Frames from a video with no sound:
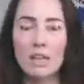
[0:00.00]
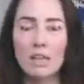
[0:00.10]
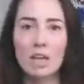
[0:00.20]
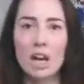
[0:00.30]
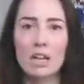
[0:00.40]

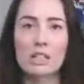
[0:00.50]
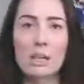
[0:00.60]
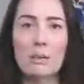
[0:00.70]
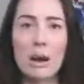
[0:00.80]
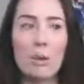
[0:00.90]
talks
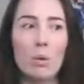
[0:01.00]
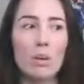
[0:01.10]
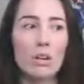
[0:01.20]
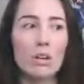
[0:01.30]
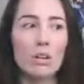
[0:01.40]
about,
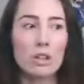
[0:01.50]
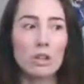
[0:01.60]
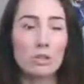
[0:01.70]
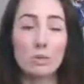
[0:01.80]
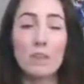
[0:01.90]

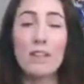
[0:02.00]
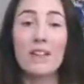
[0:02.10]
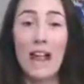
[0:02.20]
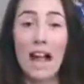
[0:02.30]
it's one thing to